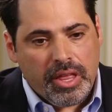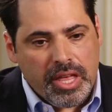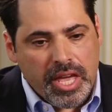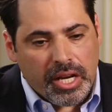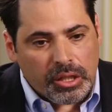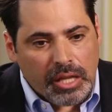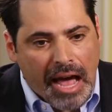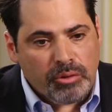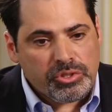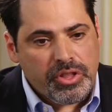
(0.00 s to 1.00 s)
it
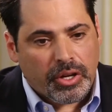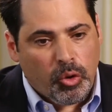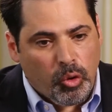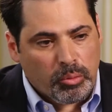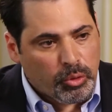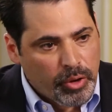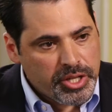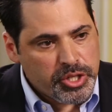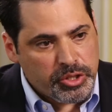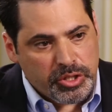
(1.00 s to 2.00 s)
allows the
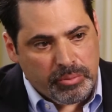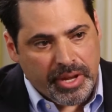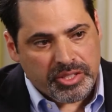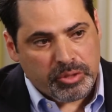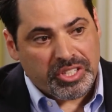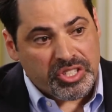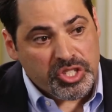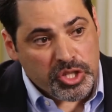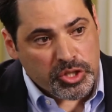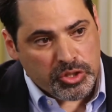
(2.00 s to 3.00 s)
corporation to make some
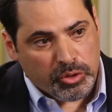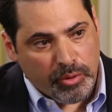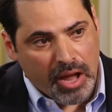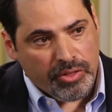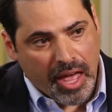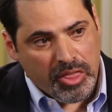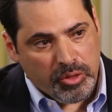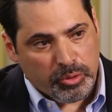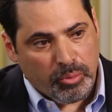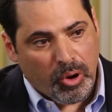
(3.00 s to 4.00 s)
decisions around that
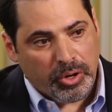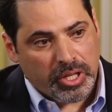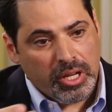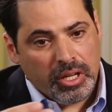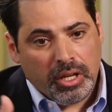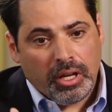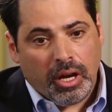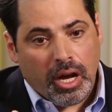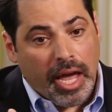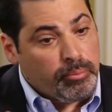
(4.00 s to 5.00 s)
third party.
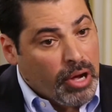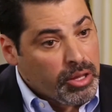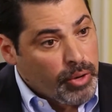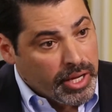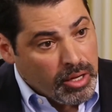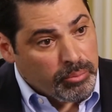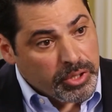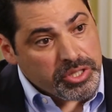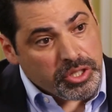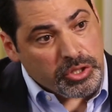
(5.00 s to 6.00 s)
And by the way,
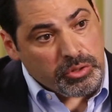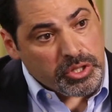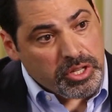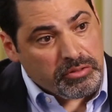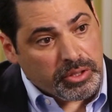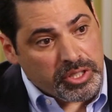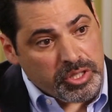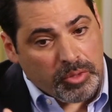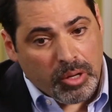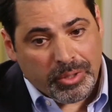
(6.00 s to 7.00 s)
companies can do this differently.
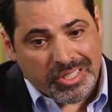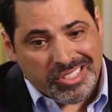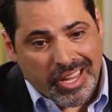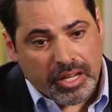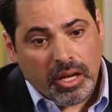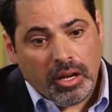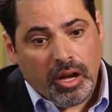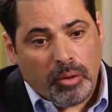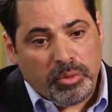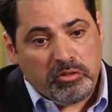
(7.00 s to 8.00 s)
Some companies say,
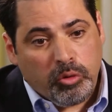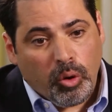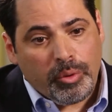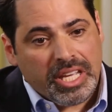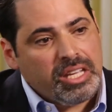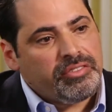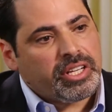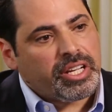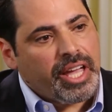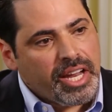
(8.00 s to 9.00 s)
before we
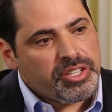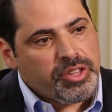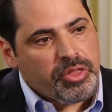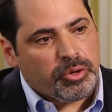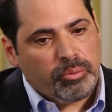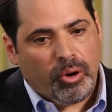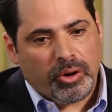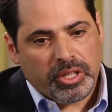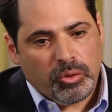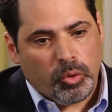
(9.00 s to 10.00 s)
even engage the third
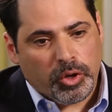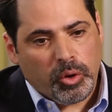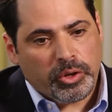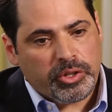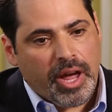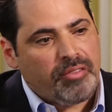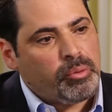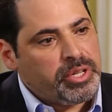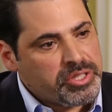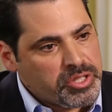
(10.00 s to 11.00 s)
party, we're going to have
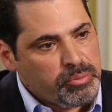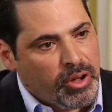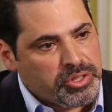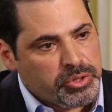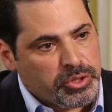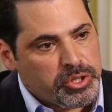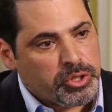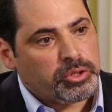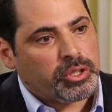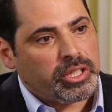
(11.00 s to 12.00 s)
a business sponsor
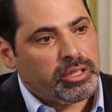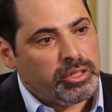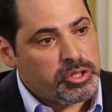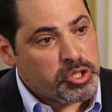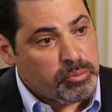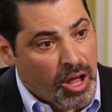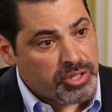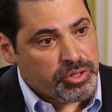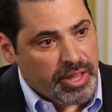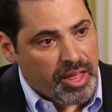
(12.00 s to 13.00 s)
internally
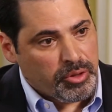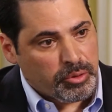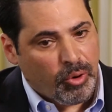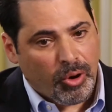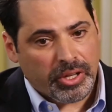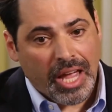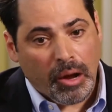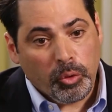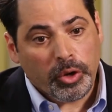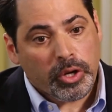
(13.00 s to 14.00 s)
sponsor that third party,
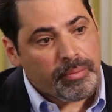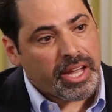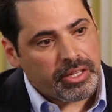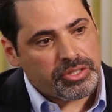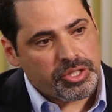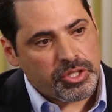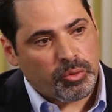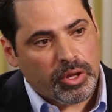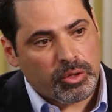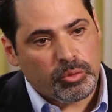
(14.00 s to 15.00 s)
and we're going to make a
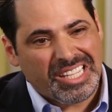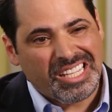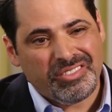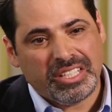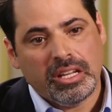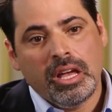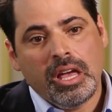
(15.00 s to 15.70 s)
decision whether we even